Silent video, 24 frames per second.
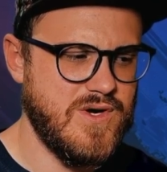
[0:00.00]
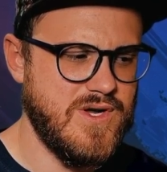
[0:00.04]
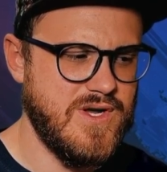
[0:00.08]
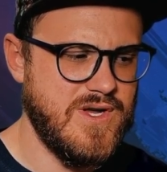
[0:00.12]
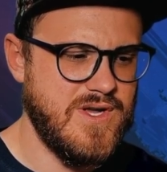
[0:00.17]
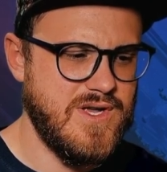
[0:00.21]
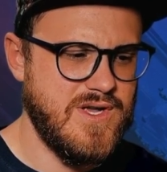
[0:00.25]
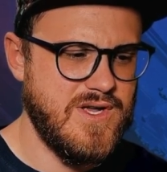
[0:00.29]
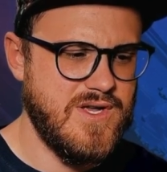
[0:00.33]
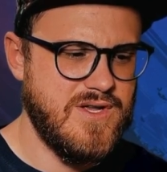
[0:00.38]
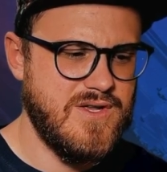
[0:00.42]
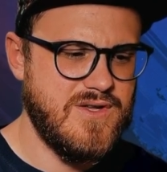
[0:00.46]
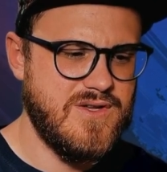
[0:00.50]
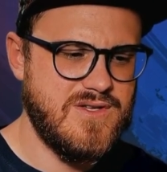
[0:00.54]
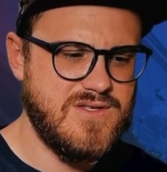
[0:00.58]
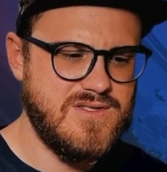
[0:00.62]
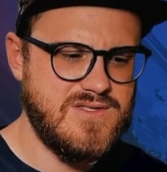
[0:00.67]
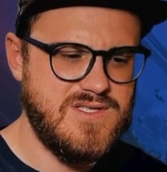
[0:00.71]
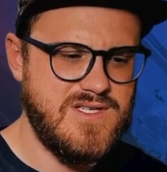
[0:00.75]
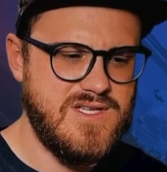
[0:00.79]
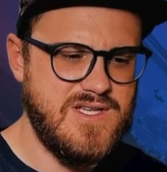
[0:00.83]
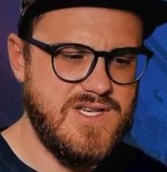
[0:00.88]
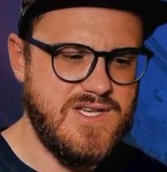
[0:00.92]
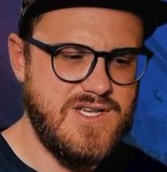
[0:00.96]
You can
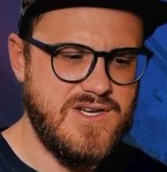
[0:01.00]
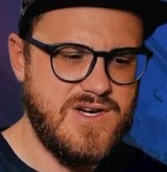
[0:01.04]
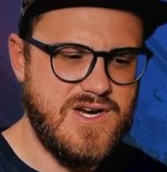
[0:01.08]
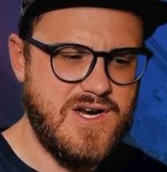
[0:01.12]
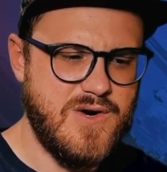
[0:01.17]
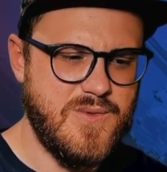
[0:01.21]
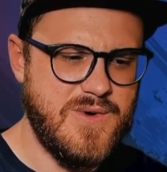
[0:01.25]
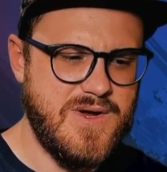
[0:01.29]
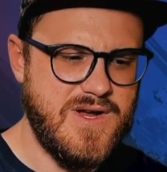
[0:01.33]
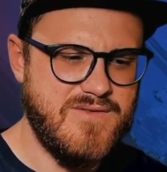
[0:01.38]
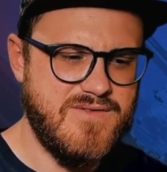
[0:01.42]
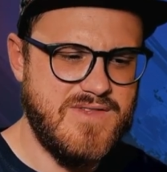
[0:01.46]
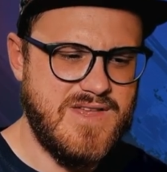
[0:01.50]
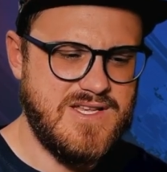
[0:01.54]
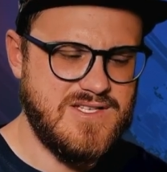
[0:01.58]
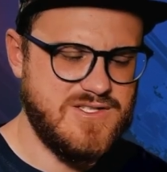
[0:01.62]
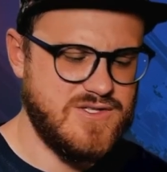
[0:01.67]
see here how we have that.